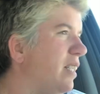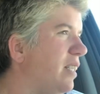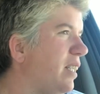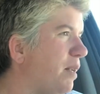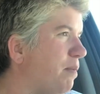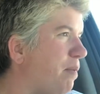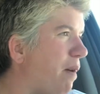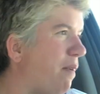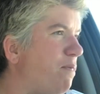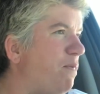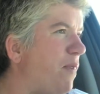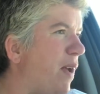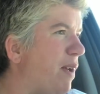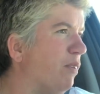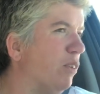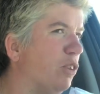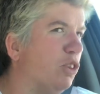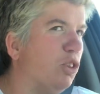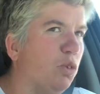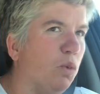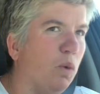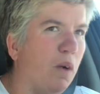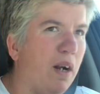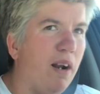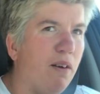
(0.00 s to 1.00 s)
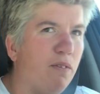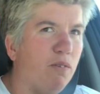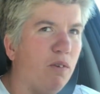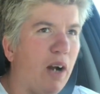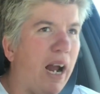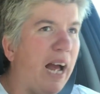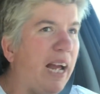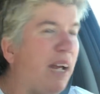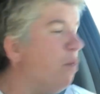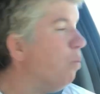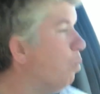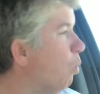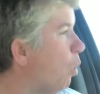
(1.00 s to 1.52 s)
That's like my favorite store ever.
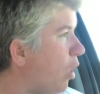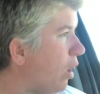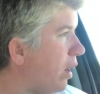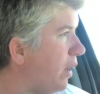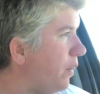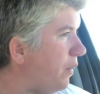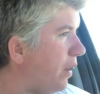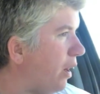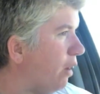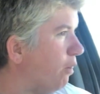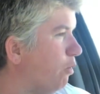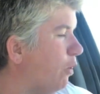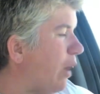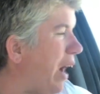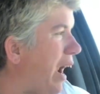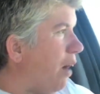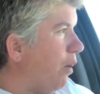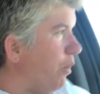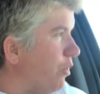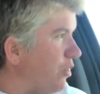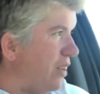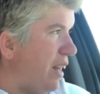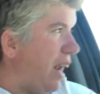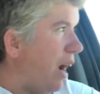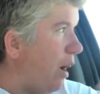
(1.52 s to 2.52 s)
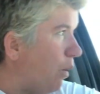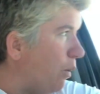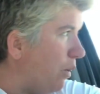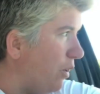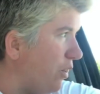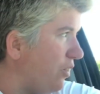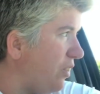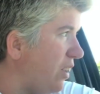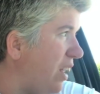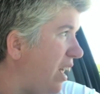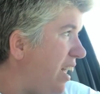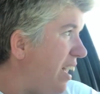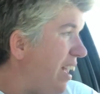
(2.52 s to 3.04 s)
I can walk in there for hours and
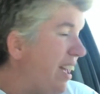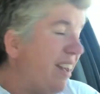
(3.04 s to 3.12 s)
hours,